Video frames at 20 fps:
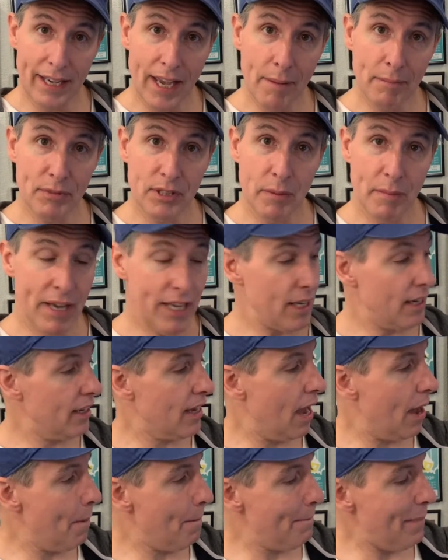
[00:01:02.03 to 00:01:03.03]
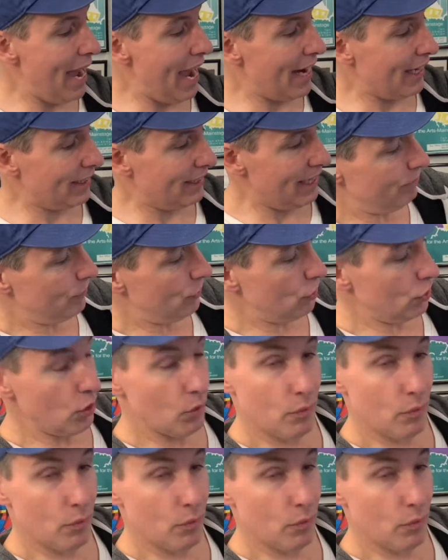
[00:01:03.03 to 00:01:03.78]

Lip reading: up to make it compact. So you'll